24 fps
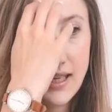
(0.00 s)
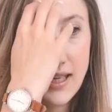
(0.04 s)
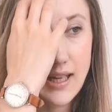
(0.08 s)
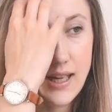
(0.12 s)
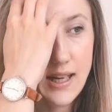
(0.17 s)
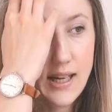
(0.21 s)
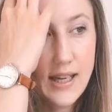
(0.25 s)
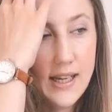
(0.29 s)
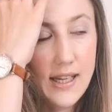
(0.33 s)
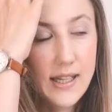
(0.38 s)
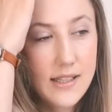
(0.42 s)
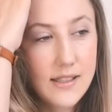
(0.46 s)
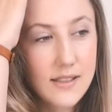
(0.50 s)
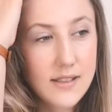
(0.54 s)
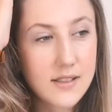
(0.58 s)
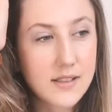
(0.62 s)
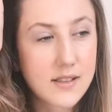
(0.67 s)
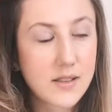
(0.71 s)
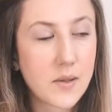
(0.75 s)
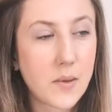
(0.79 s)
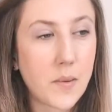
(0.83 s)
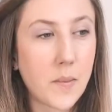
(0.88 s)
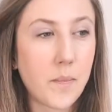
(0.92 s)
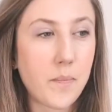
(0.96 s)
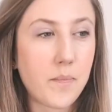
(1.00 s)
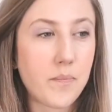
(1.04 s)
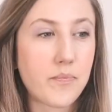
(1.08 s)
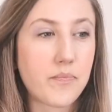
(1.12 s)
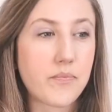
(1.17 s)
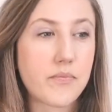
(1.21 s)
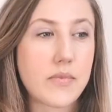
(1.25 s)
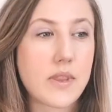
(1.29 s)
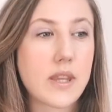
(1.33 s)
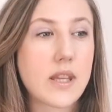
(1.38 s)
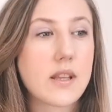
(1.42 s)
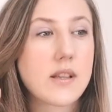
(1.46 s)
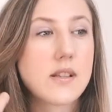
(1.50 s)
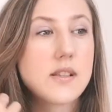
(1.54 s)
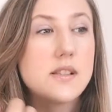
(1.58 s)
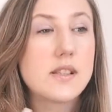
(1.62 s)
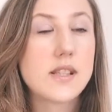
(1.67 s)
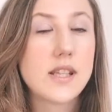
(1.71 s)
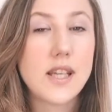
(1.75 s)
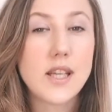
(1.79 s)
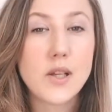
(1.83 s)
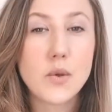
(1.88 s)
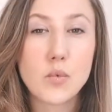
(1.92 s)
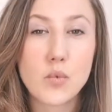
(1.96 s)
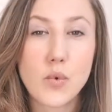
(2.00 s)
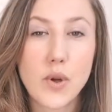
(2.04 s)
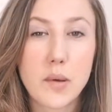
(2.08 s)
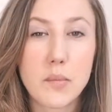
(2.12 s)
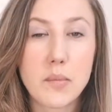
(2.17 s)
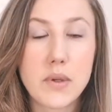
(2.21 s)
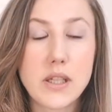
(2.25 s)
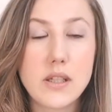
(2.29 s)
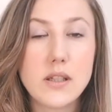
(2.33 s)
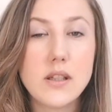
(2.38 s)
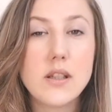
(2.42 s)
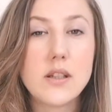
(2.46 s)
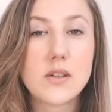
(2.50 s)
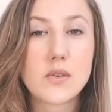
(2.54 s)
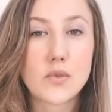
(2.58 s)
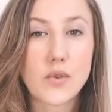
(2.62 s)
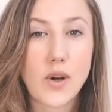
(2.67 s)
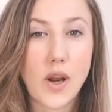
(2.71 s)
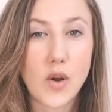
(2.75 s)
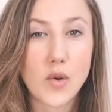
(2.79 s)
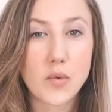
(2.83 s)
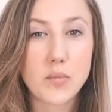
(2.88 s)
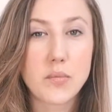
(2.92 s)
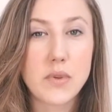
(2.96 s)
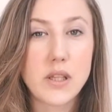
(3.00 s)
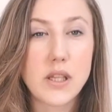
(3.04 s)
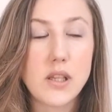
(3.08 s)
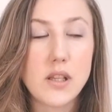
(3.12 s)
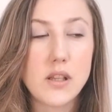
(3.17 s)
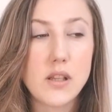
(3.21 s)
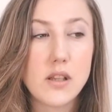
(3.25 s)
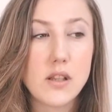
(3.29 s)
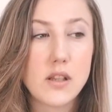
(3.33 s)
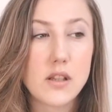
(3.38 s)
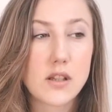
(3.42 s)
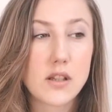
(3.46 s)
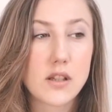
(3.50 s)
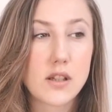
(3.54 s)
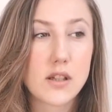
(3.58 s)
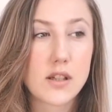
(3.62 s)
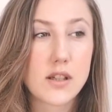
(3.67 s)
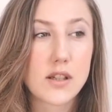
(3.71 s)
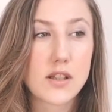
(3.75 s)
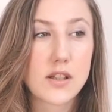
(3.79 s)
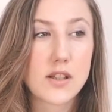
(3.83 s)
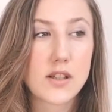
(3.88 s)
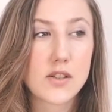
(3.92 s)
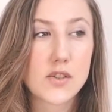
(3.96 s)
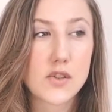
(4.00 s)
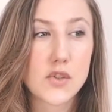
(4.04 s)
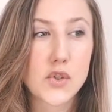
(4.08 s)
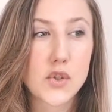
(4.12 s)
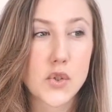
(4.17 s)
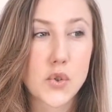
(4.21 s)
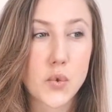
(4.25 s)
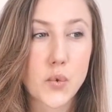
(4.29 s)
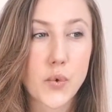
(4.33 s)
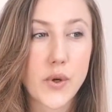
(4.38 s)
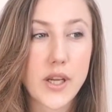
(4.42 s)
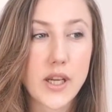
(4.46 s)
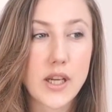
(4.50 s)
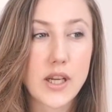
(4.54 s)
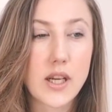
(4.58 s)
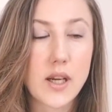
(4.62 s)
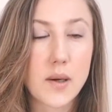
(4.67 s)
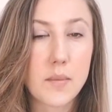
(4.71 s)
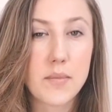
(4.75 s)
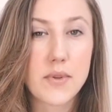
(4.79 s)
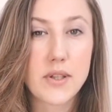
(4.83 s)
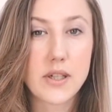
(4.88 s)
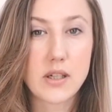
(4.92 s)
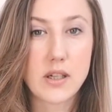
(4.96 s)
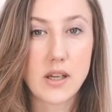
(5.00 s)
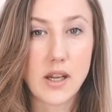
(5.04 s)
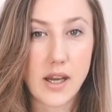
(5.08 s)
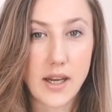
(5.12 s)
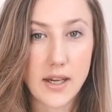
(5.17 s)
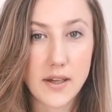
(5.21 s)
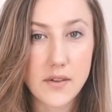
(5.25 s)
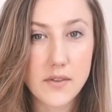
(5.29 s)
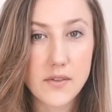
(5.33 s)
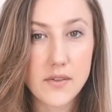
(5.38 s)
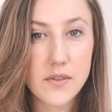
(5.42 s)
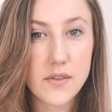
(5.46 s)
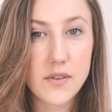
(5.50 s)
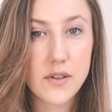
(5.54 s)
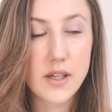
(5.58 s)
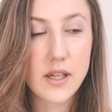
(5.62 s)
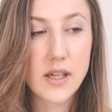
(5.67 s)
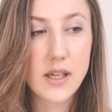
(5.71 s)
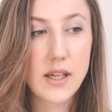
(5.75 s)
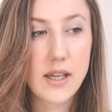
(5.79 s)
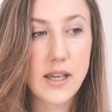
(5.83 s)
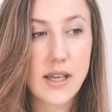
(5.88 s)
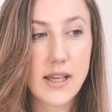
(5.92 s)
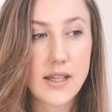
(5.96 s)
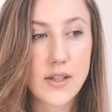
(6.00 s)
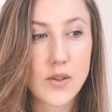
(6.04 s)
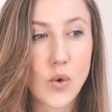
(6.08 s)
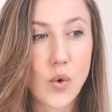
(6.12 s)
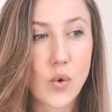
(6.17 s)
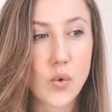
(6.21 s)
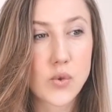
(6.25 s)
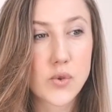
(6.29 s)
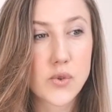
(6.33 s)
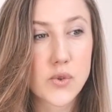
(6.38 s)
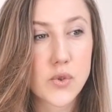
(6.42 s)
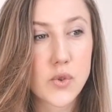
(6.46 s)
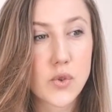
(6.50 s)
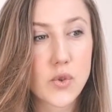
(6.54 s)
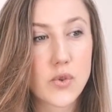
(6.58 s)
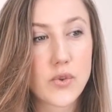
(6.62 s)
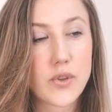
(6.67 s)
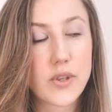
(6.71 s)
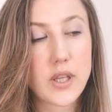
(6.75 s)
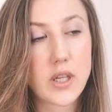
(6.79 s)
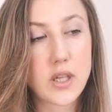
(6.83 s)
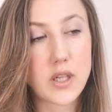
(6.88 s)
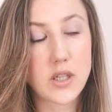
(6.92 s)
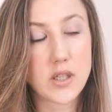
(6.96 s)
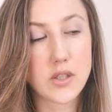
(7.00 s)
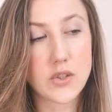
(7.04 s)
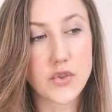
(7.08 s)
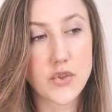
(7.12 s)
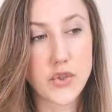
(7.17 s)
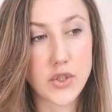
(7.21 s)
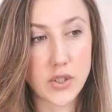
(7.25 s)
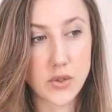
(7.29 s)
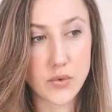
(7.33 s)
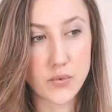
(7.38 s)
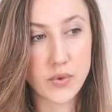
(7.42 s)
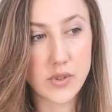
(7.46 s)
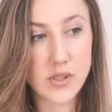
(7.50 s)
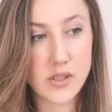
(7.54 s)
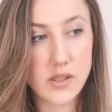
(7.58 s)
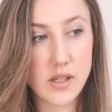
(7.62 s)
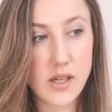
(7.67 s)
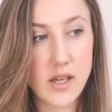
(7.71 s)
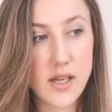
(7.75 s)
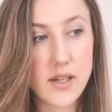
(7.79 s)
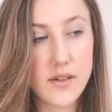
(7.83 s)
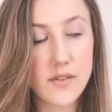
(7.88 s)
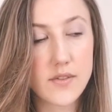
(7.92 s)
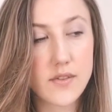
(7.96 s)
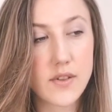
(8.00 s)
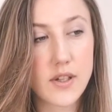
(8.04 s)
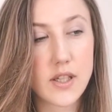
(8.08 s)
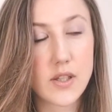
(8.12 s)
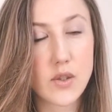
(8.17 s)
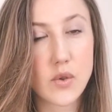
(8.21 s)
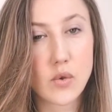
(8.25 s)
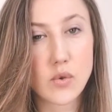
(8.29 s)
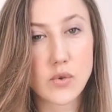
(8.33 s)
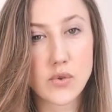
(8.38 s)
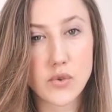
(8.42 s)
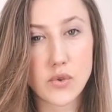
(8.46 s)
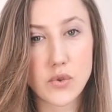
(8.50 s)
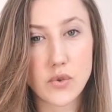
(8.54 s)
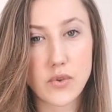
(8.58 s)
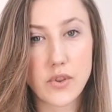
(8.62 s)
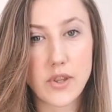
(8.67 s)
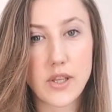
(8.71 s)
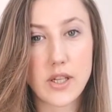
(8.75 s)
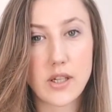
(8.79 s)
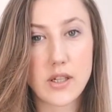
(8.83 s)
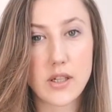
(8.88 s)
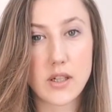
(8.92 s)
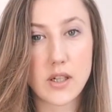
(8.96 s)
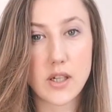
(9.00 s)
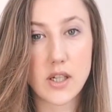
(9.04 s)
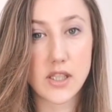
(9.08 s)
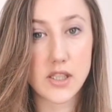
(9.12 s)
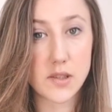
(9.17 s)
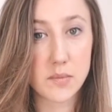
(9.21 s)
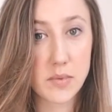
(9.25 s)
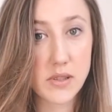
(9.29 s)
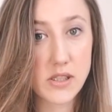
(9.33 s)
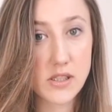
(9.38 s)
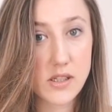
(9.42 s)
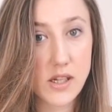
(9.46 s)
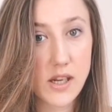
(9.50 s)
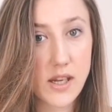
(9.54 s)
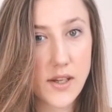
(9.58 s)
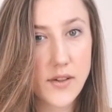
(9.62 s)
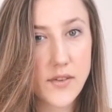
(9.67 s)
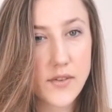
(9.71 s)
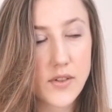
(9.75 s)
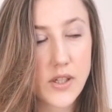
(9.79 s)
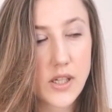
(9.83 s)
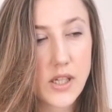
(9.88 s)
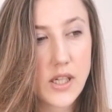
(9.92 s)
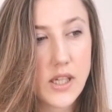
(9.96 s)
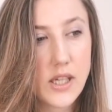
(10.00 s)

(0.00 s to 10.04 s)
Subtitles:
And seeing women around me screwing up their life, and also their children's life, and also their husband's life,